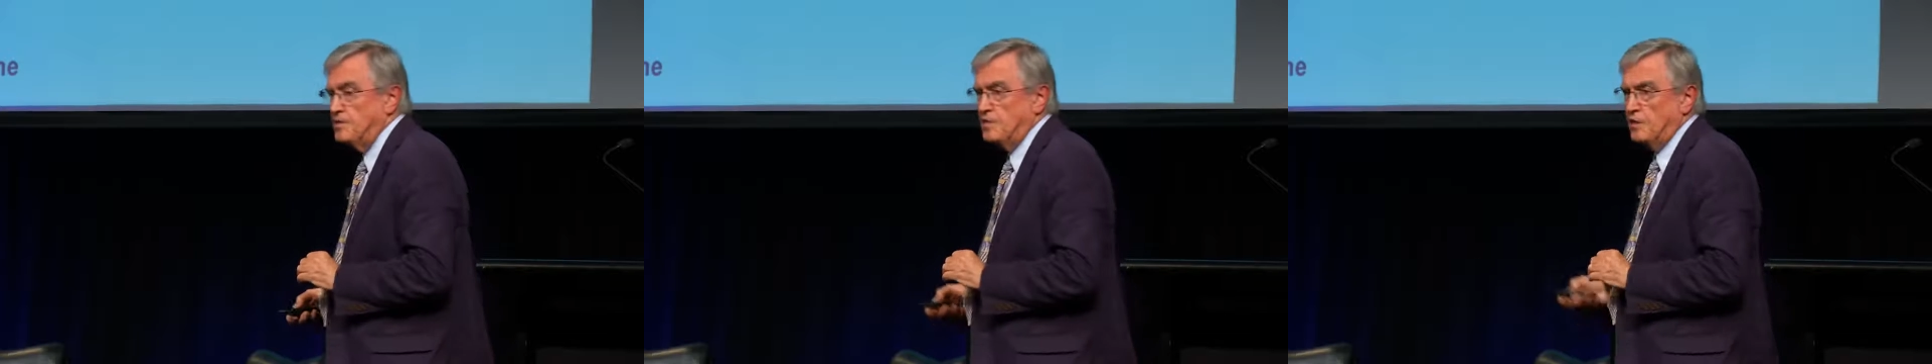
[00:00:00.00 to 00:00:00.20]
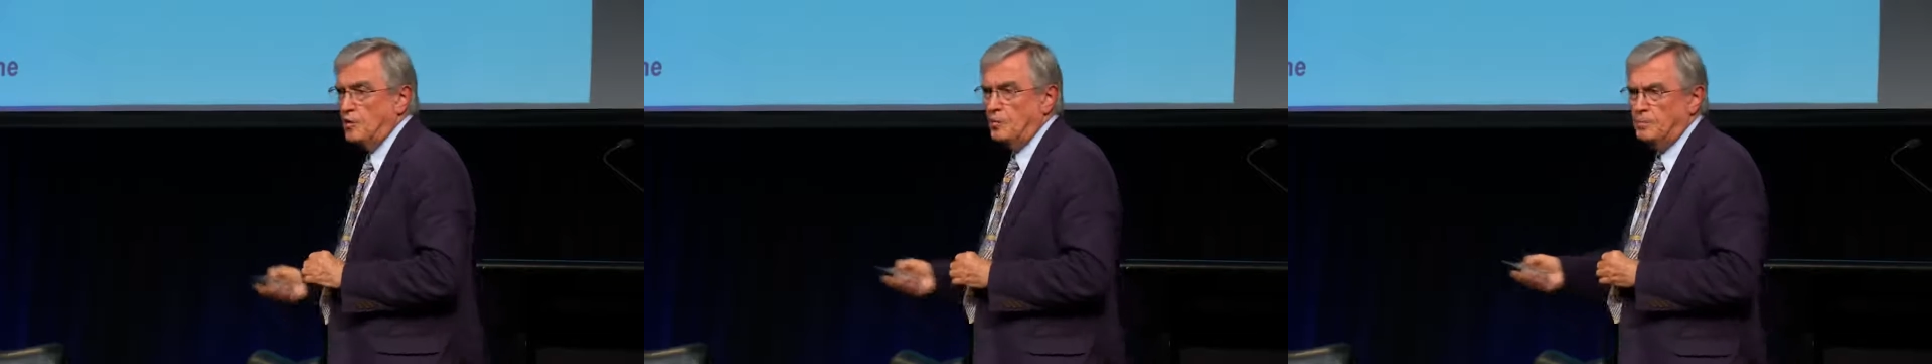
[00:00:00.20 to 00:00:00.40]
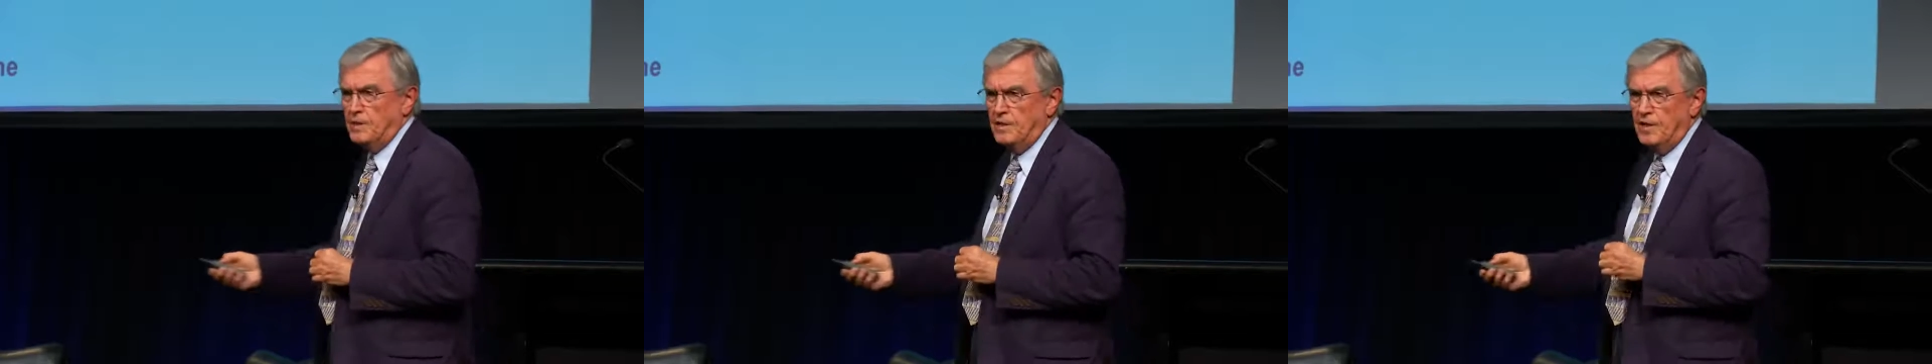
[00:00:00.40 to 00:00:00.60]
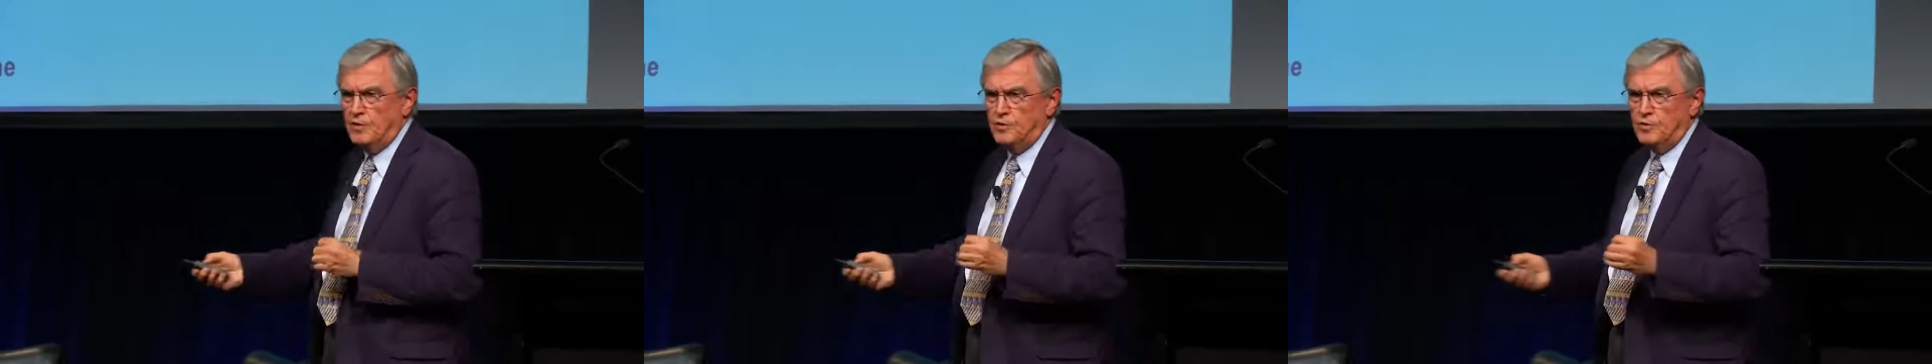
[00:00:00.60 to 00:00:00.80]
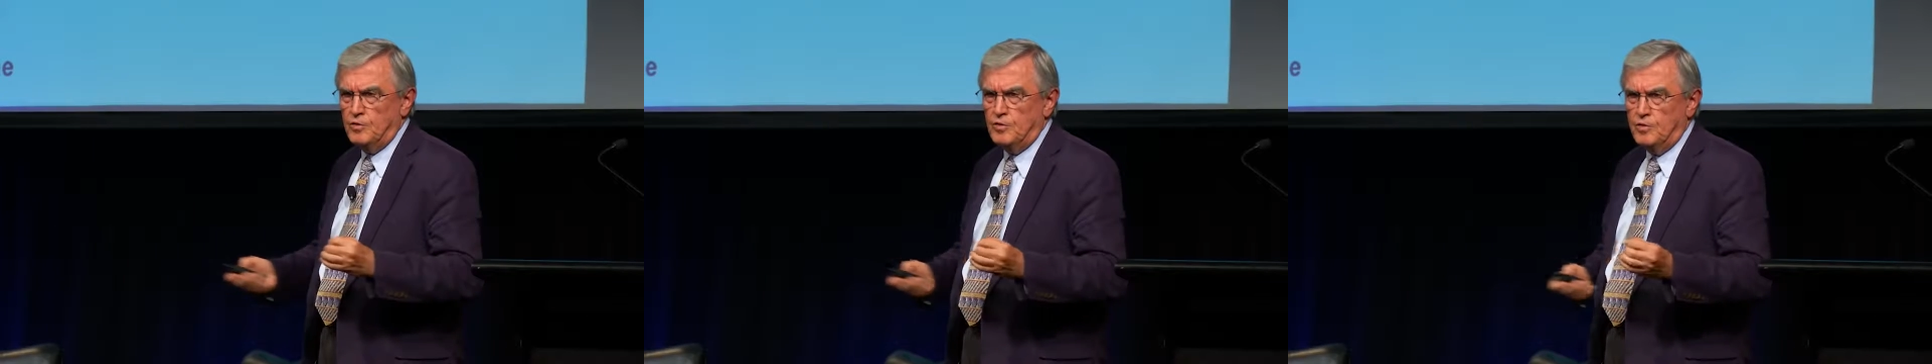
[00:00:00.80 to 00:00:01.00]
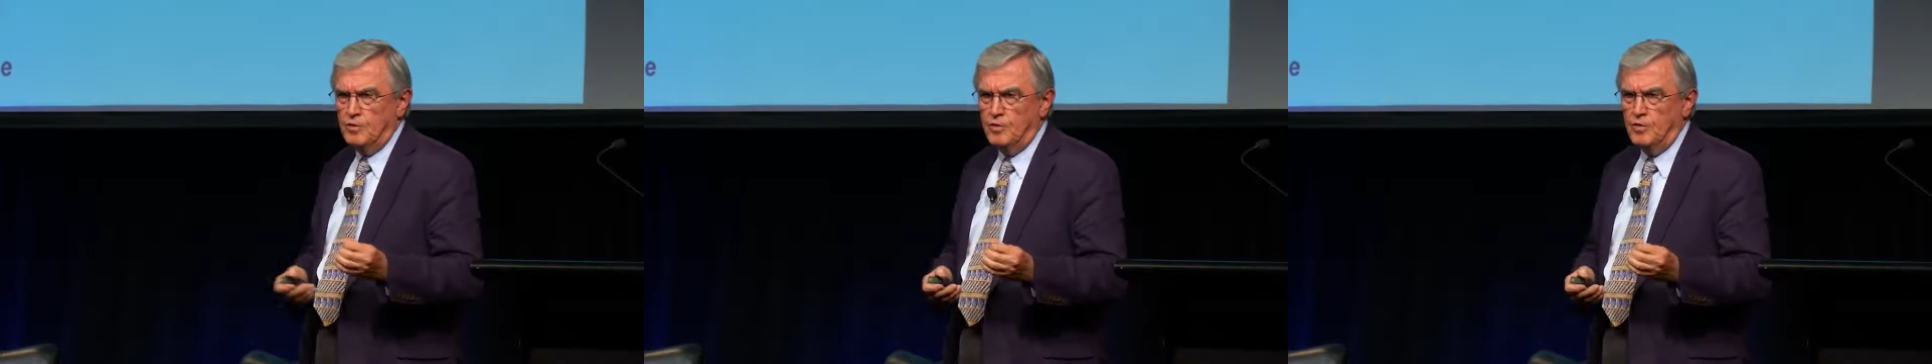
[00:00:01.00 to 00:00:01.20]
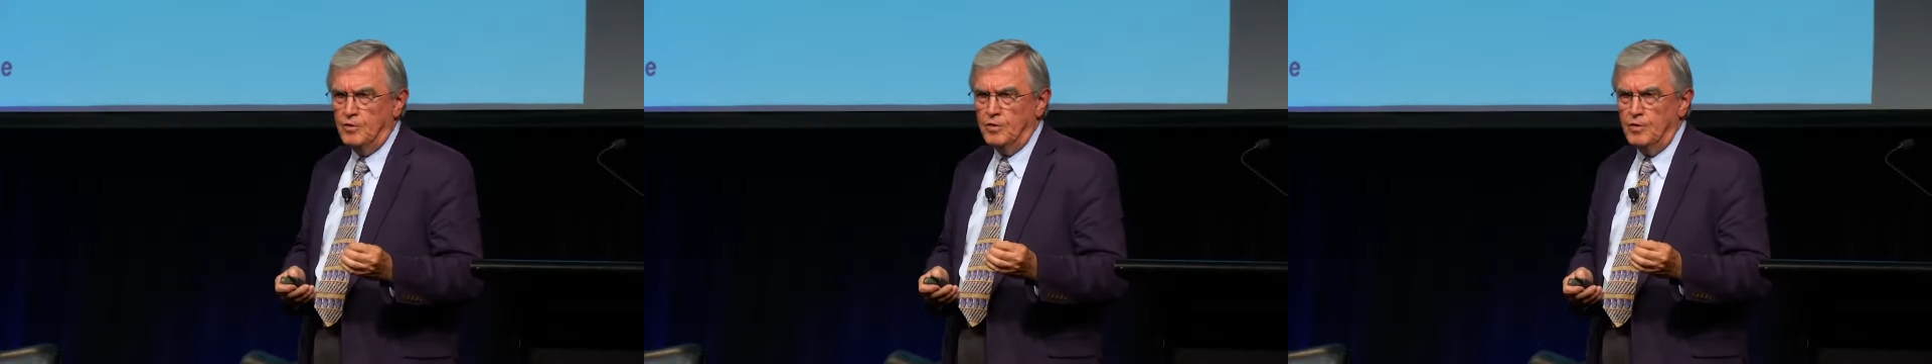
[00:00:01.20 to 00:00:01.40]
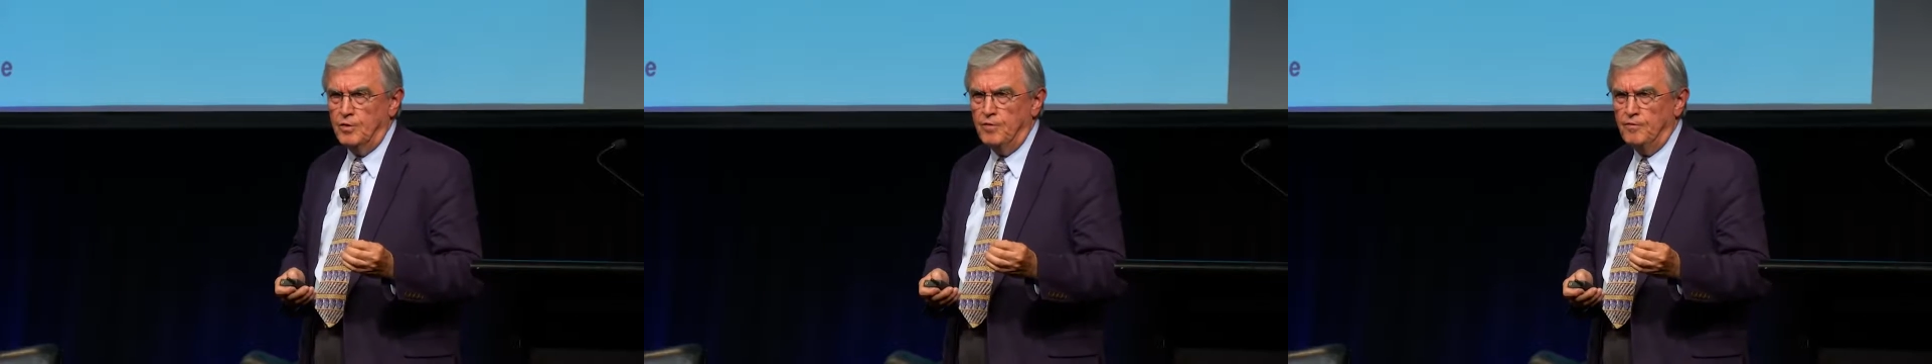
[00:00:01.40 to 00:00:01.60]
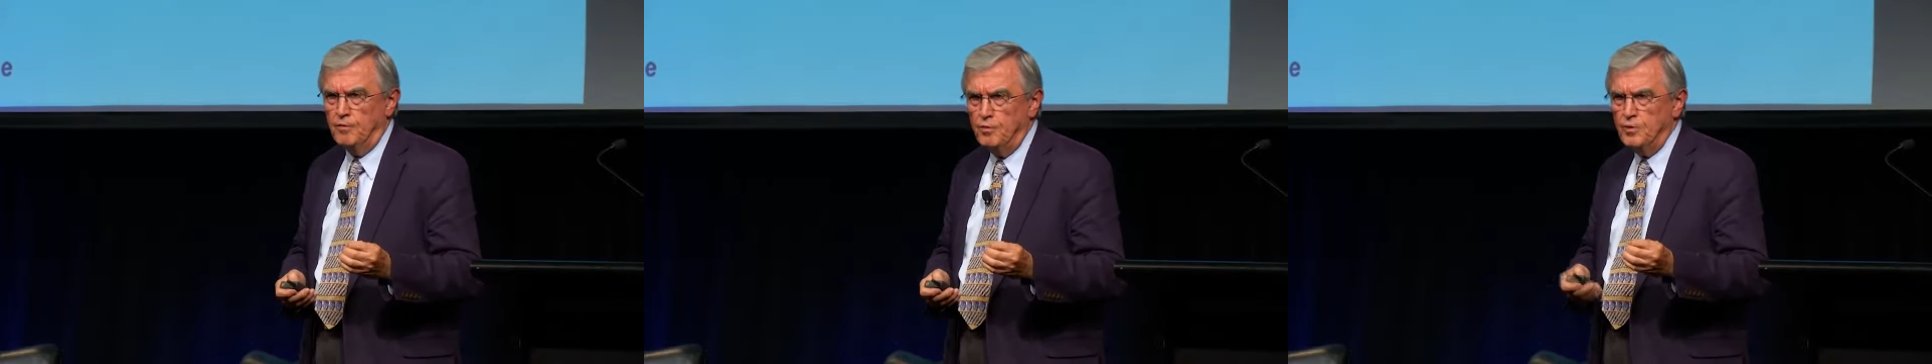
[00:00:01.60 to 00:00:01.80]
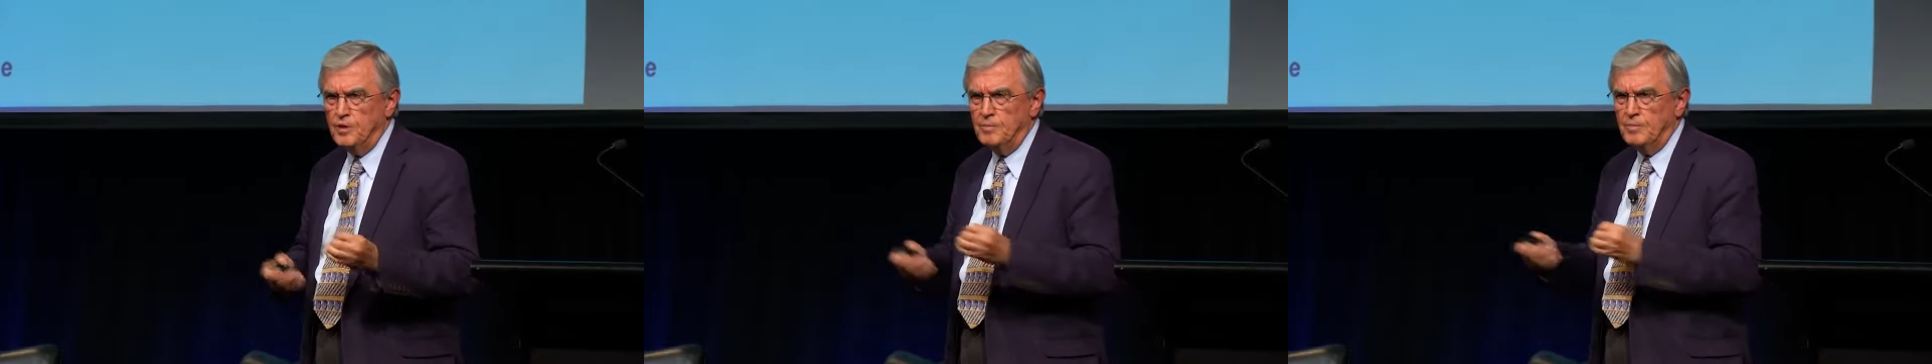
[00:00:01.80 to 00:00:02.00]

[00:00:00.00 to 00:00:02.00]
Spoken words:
is the combination of fluid